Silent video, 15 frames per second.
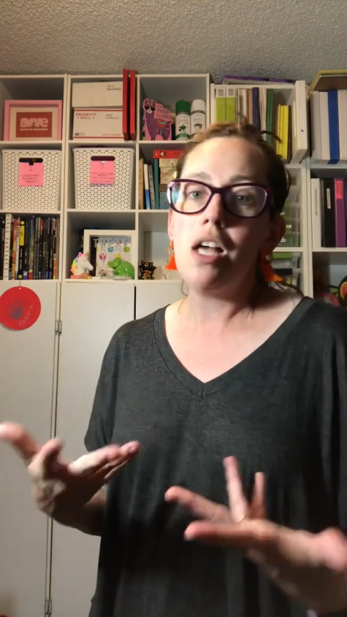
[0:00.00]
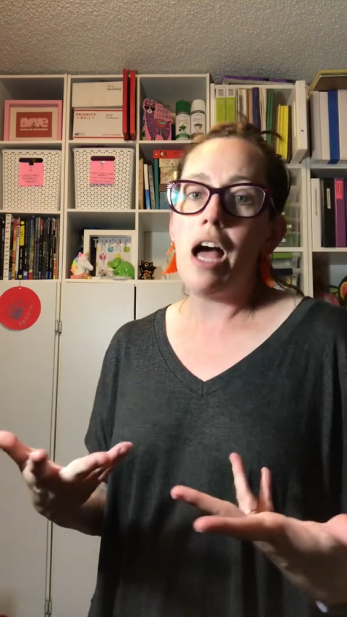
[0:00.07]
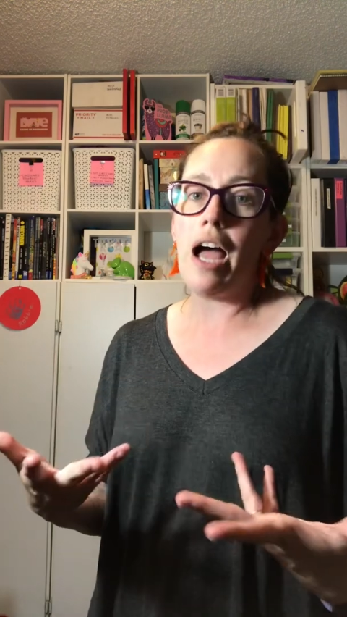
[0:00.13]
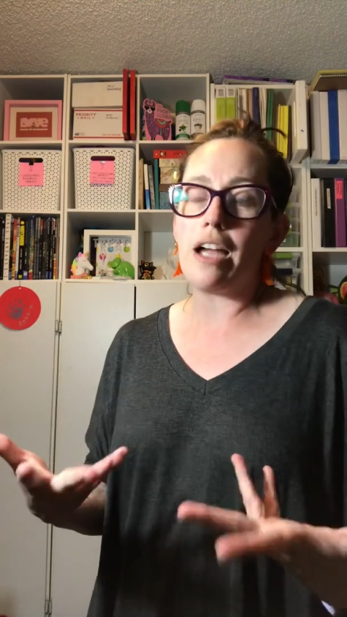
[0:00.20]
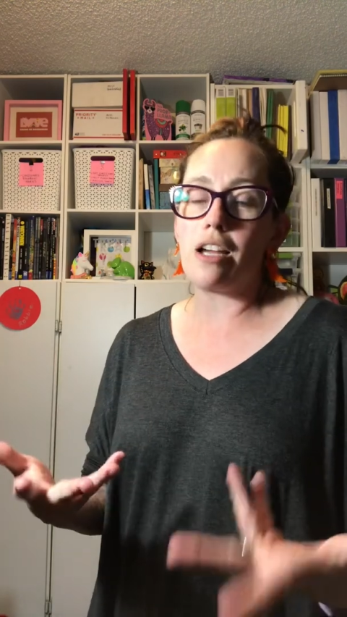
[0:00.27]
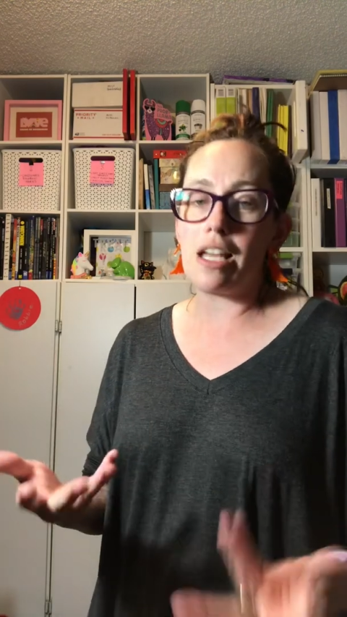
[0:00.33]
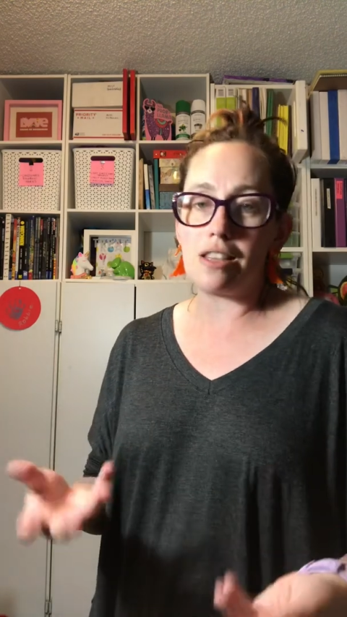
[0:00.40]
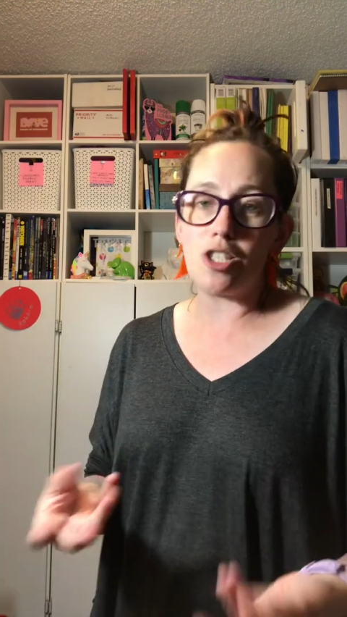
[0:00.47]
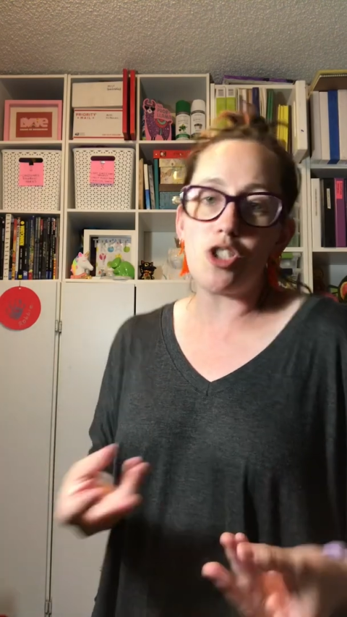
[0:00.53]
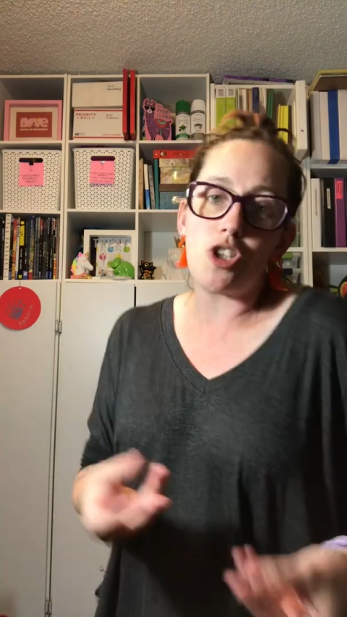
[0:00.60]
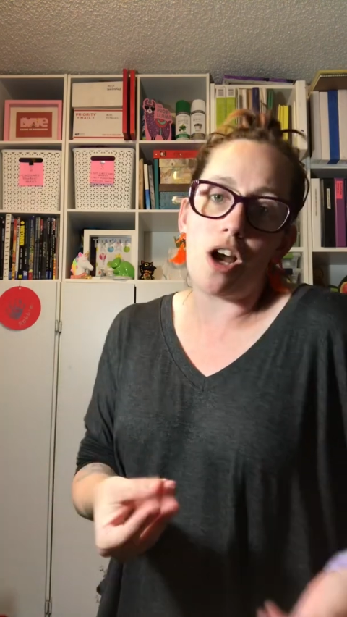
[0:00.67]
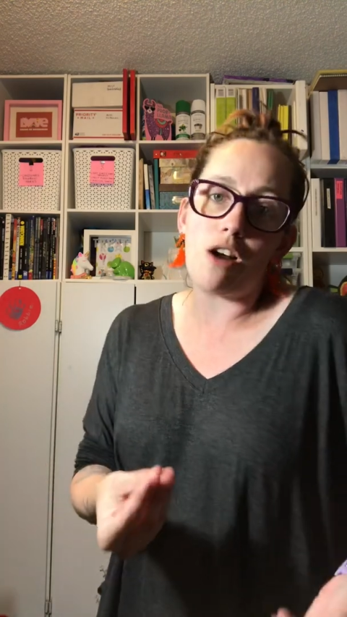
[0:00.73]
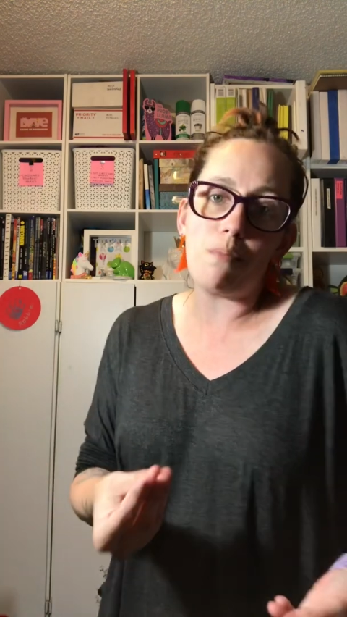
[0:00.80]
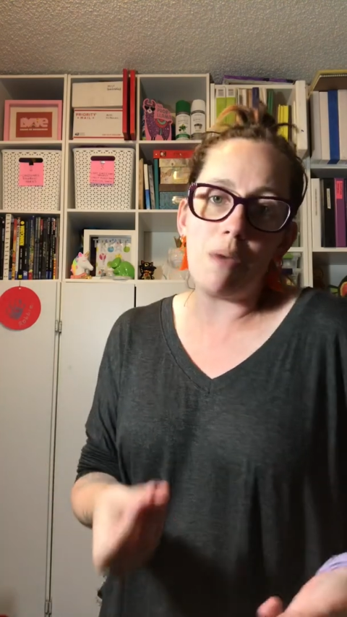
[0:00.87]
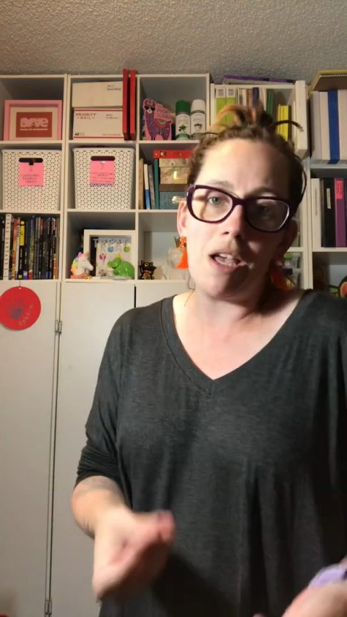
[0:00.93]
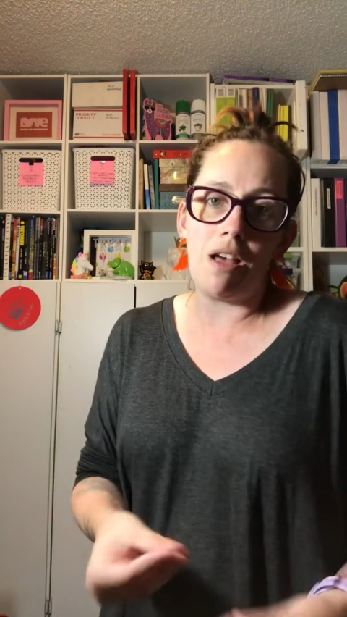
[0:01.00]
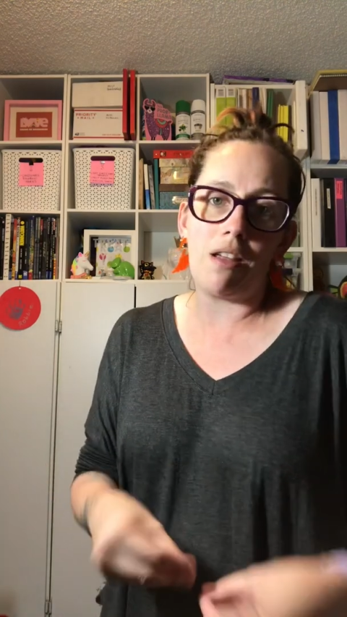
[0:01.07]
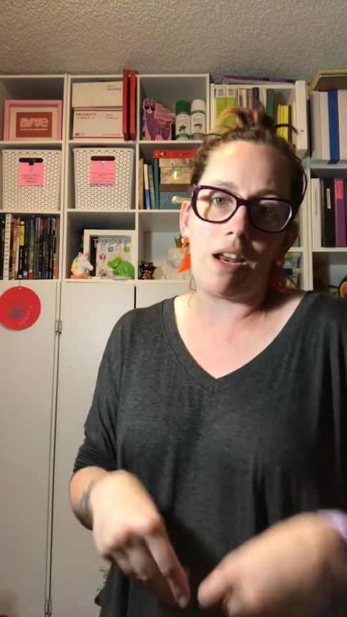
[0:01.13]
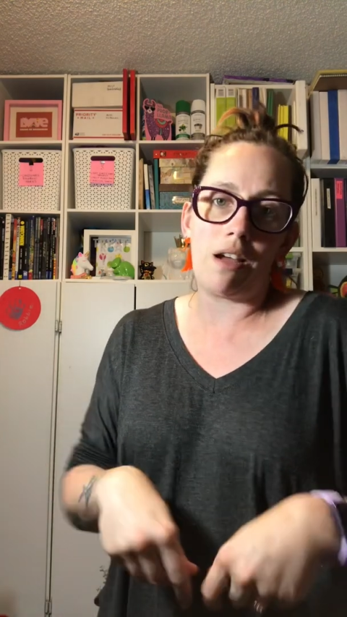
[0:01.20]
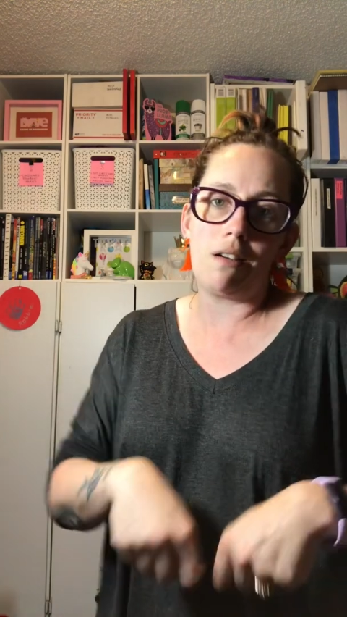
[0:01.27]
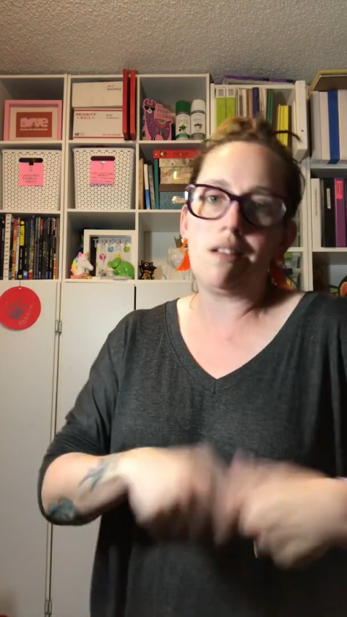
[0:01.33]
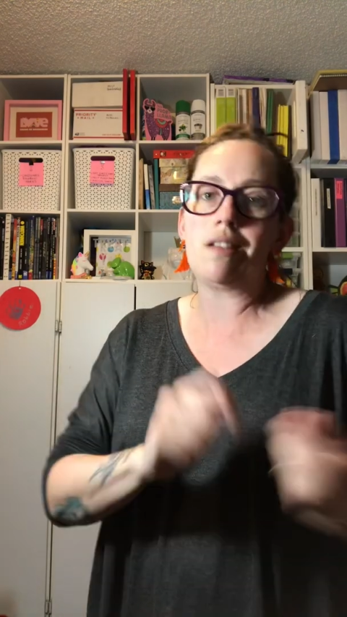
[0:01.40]
I get the junk mail and
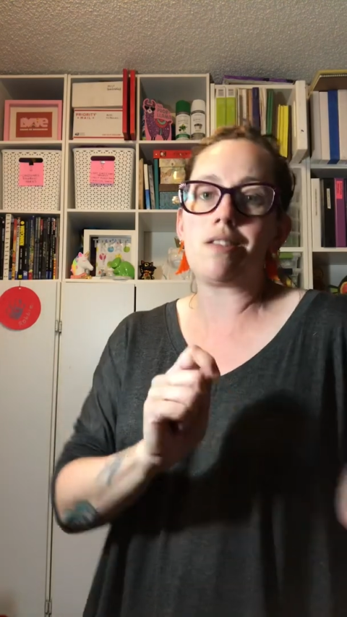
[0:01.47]
I go, oh,